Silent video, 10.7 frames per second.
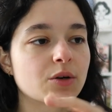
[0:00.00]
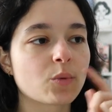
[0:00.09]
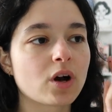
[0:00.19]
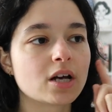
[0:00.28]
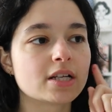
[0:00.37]

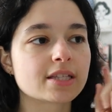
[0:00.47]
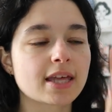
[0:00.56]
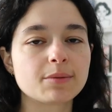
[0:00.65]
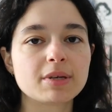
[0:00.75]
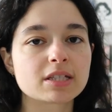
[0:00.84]
was
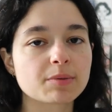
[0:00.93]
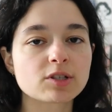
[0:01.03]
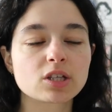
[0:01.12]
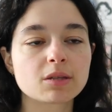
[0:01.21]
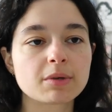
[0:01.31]

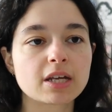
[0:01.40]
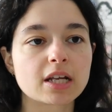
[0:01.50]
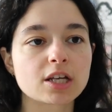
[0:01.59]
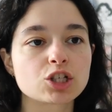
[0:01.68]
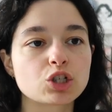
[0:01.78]
especially at the
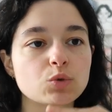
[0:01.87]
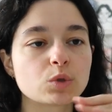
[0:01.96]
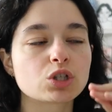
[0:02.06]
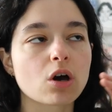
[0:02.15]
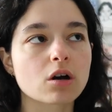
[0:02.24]
beginning, she
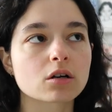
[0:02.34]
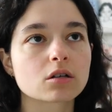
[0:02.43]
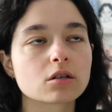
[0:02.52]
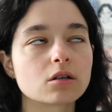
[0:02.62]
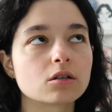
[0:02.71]
would talk
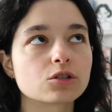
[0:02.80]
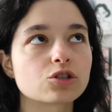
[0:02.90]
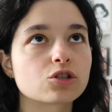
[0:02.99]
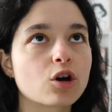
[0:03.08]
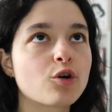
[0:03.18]

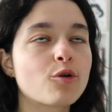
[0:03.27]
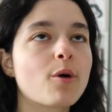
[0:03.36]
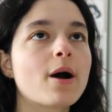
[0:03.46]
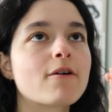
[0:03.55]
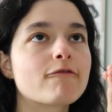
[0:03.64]

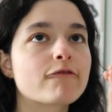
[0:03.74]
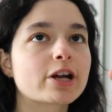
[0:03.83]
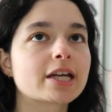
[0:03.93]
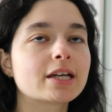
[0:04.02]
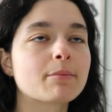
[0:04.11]
so
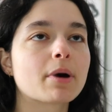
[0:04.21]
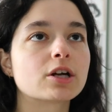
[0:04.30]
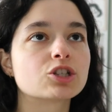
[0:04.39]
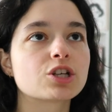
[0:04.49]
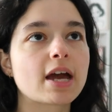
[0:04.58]
freaking
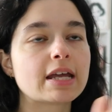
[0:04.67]
much.